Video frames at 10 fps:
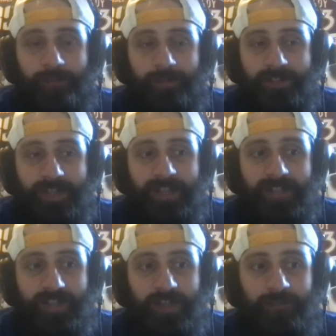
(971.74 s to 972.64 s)
it's
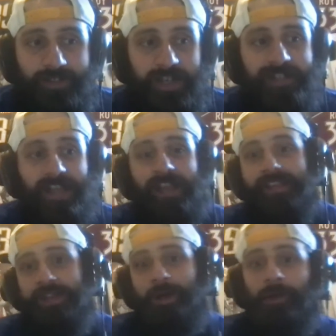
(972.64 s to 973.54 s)
against any
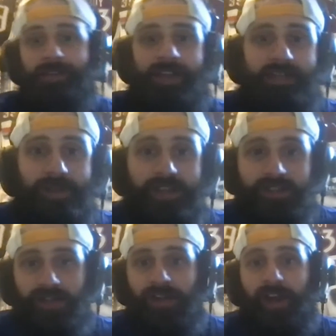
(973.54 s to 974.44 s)
team, I would like it to be
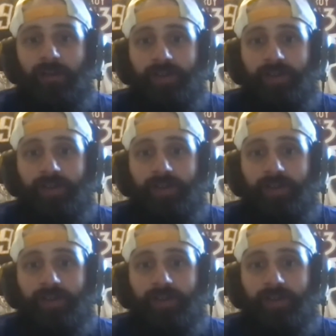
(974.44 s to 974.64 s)
against Toronto,